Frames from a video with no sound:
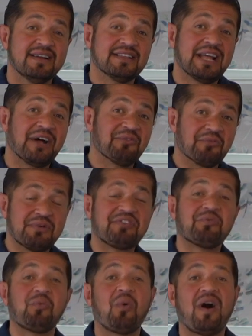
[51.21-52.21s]
Now the
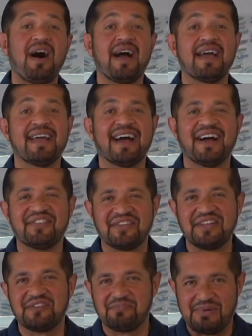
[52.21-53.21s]
reason why I
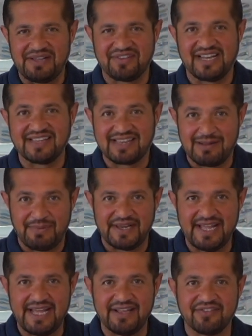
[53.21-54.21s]
say it's pasta alla
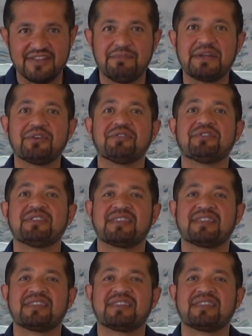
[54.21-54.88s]
trapanese because